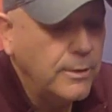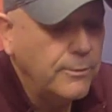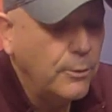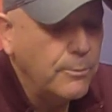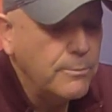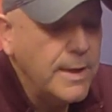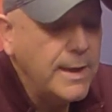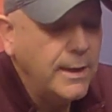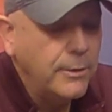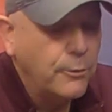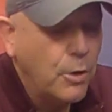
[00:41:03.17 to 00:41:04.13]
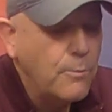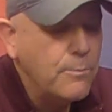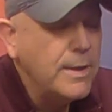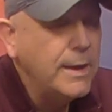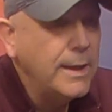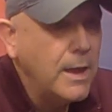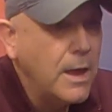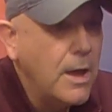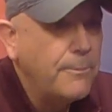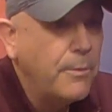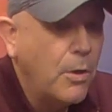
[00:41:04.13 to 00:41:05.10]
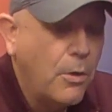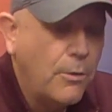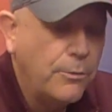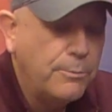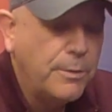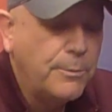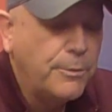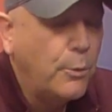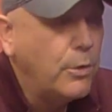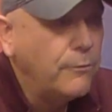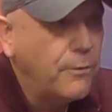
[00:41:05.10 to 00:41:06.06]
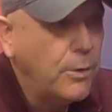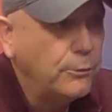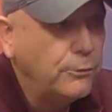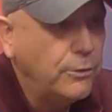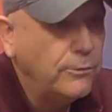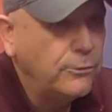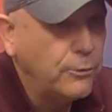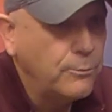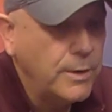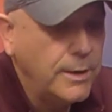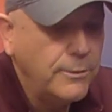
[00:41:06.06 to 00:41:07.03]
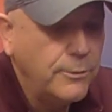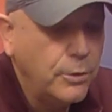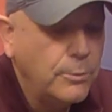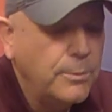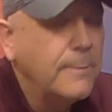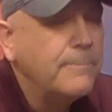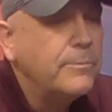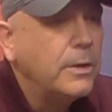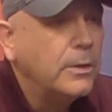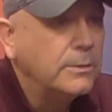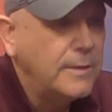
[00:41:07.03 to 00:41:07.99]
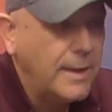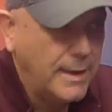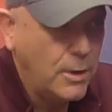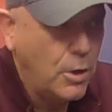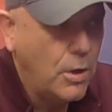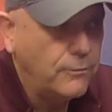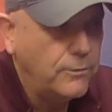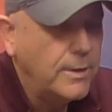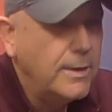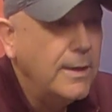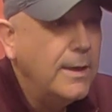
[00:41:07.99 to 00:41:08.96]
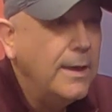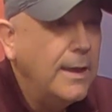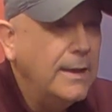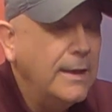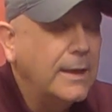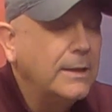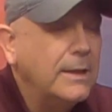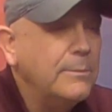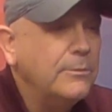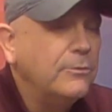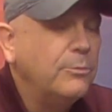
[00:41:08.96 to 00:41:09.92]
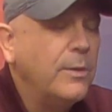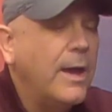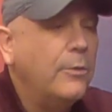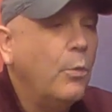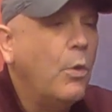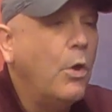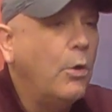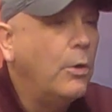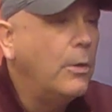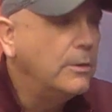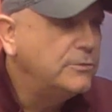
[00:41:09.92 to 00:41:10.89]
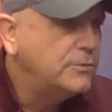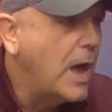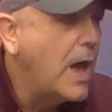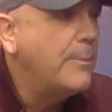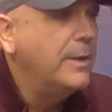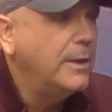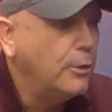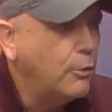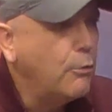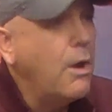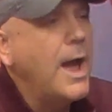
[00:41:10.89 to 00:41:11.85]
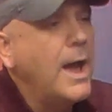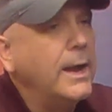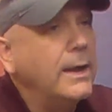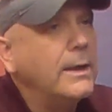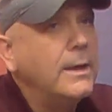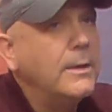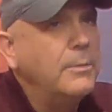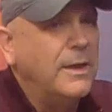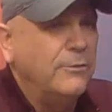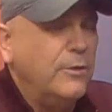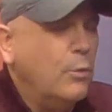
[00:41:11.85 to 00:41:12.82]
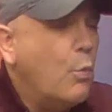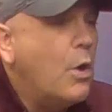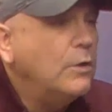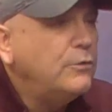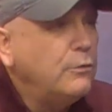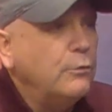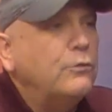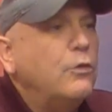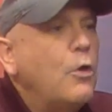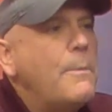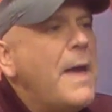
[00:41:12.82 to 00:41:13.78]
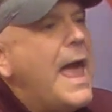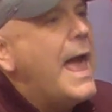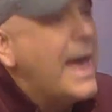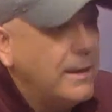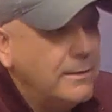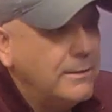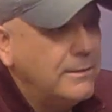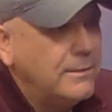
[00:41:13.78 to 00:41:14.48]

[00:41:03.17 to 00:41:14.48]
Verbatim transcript: in their meeting they're all meeting up all the people that want to follow jesus are meeting and they're going to be taking off and nicodemus is behind the wall sobbing and crying because he wants to so bad,